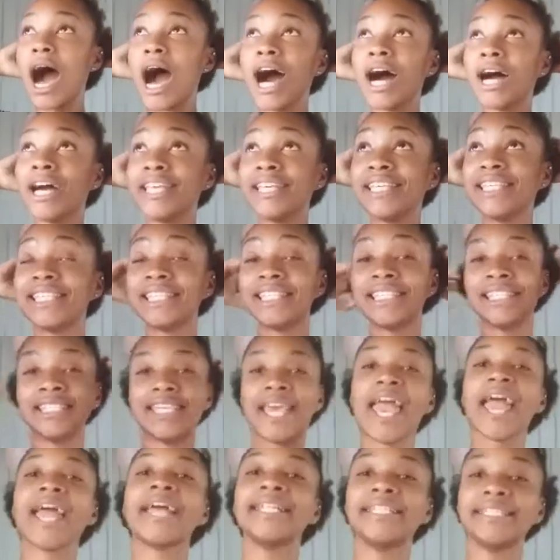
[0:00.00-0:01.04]
I
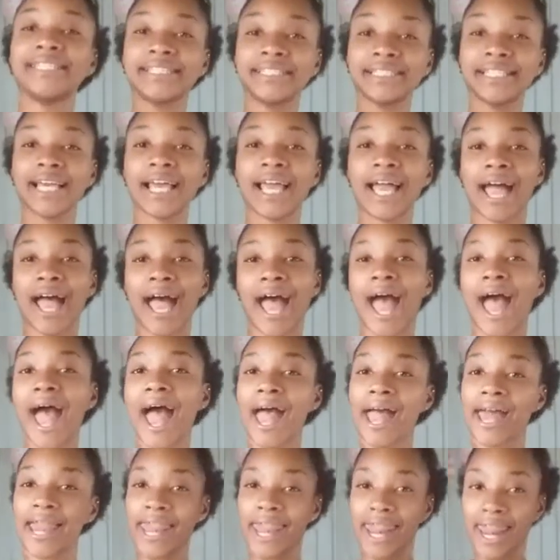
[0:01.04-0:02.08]
sit
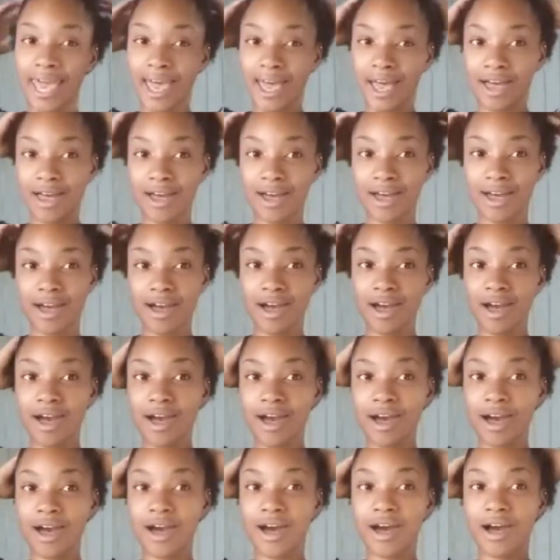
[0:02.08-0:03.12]
and
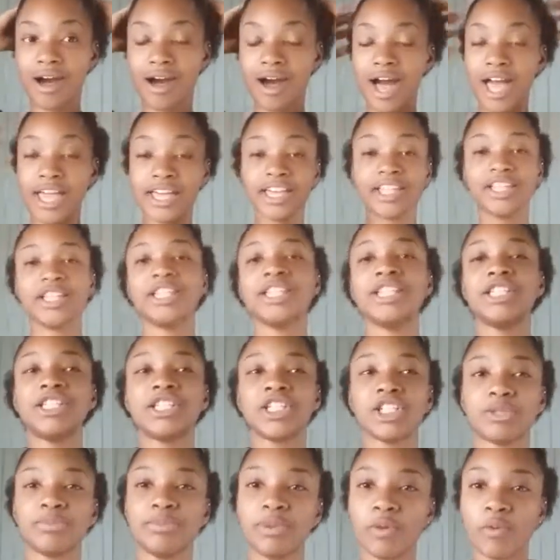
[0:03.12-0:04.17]
I could like
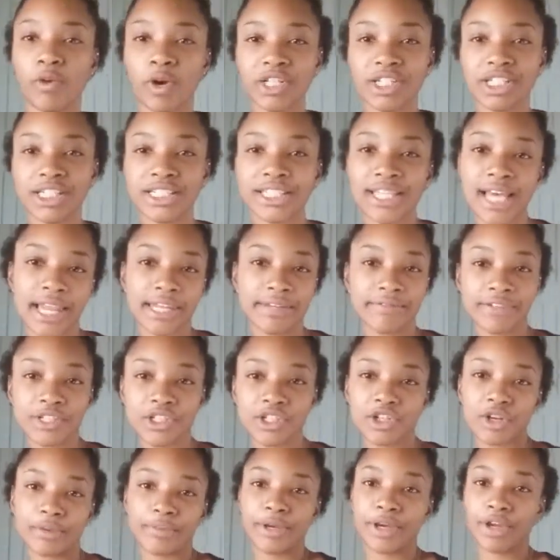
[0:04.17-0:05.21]
just be watching
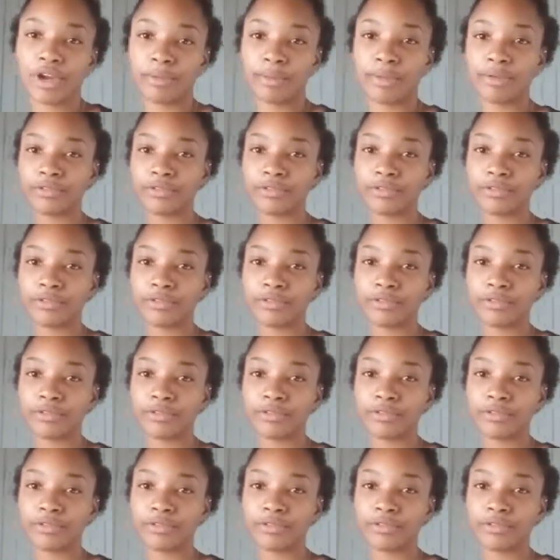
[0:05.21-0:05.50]
television or being on my